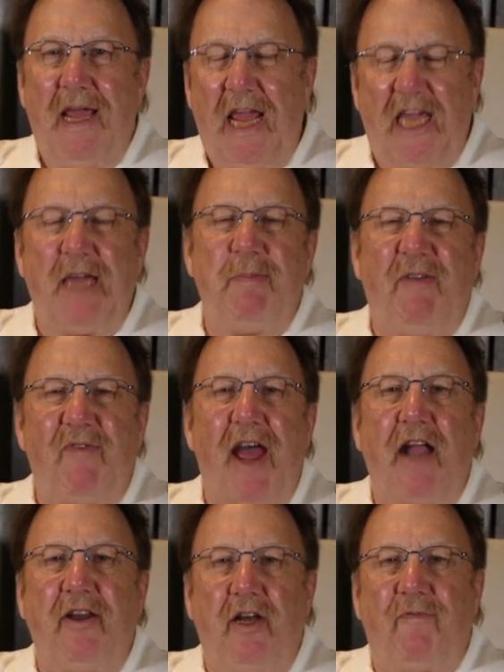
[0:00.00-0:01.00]
It can be
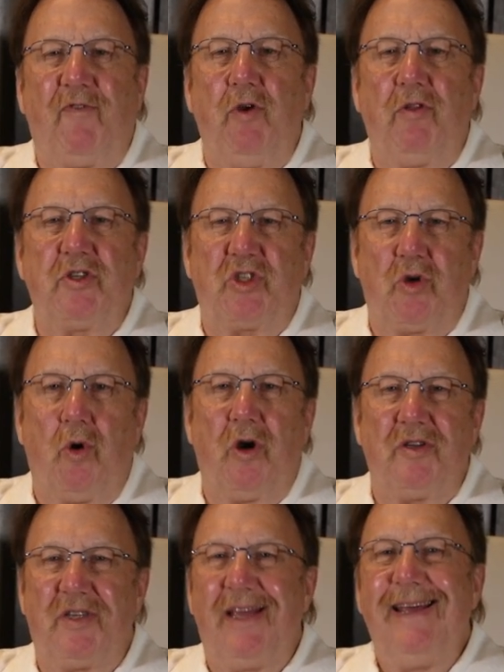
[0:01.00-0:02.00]
found at a few of the
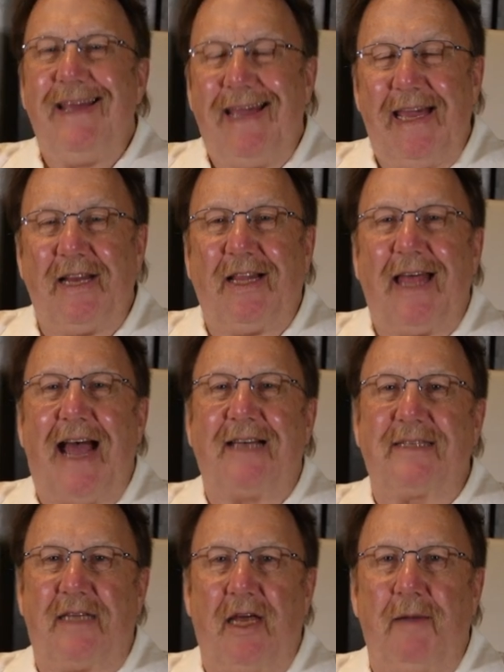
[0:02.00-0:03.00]
stores in
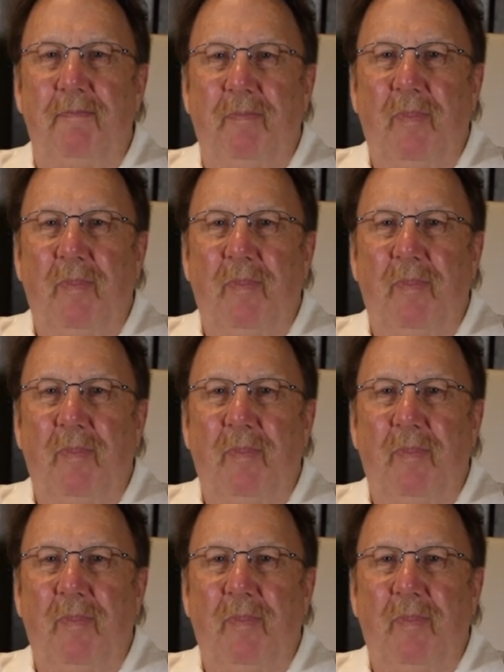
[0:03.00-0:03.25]
Alaska,